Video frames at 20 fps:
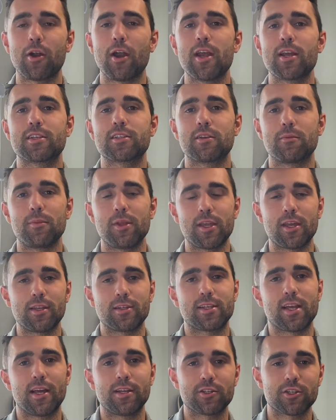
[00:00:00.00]
breaks or being
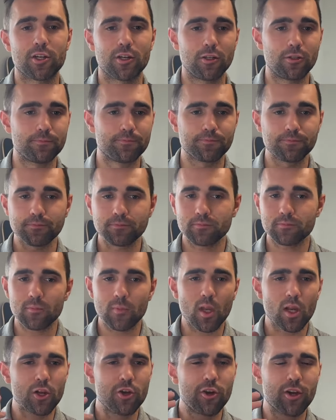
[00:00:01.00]
intentional,
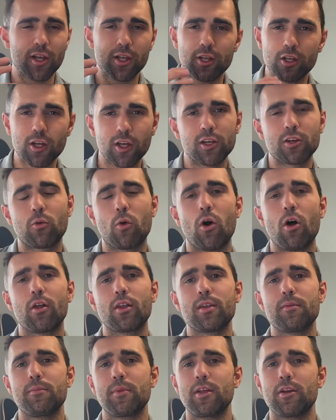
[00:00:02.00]
you're eating good
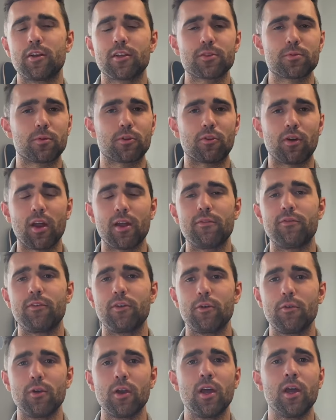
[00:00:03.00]
quality meals with great
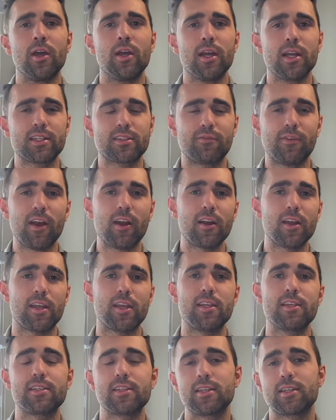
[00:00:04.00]
food, it's
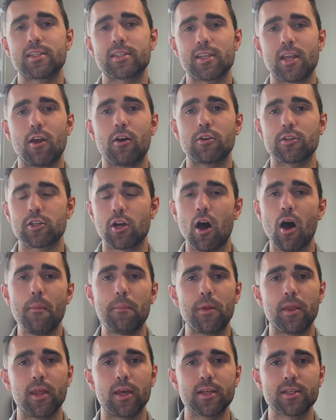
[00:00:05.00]
very easy to stay on
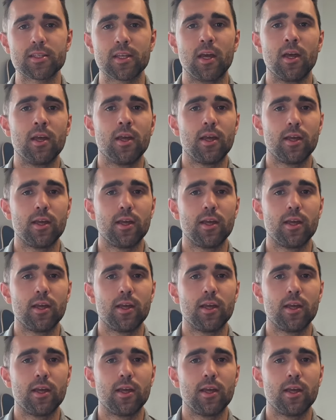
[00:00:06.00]
top of this.